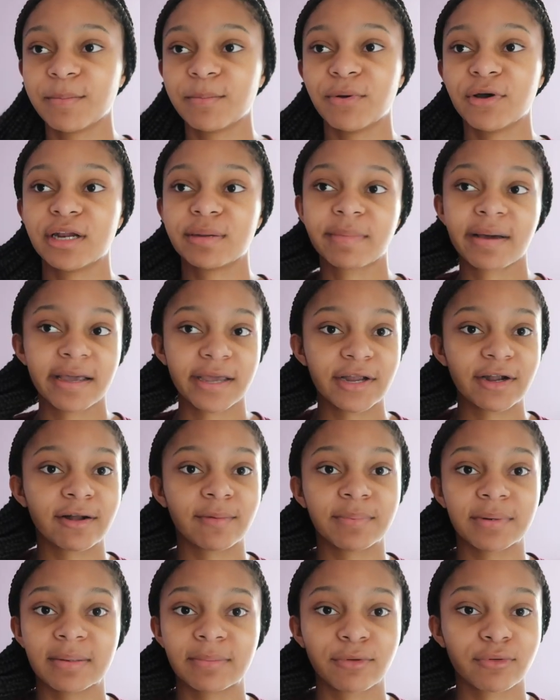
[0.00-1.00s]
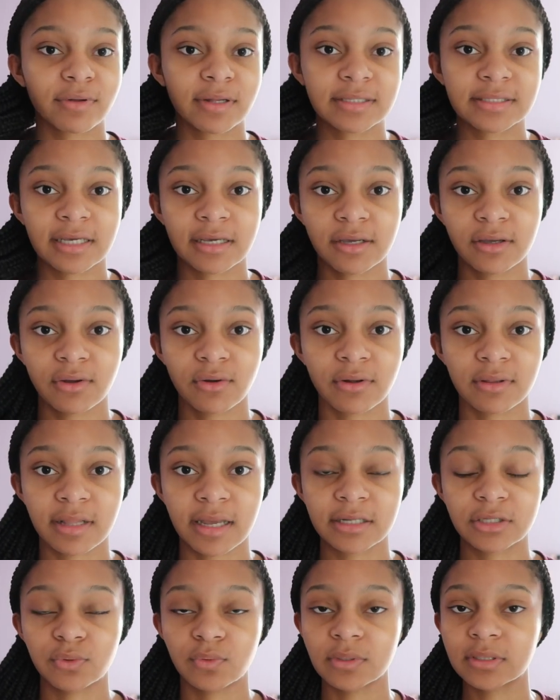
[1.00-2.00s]
putting my hair up in a ponytail or
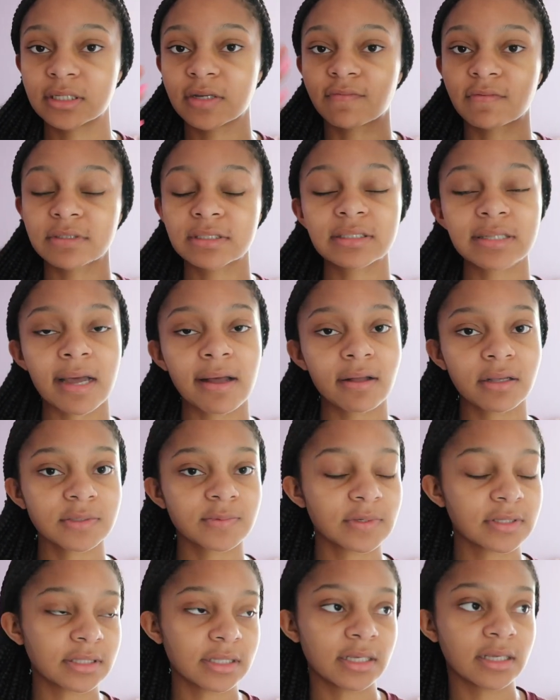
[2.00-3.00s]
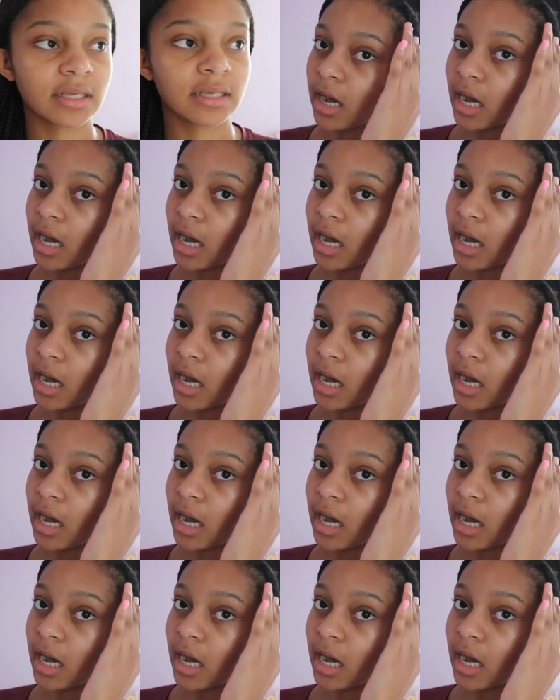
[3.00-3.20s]
like doing different styles with it.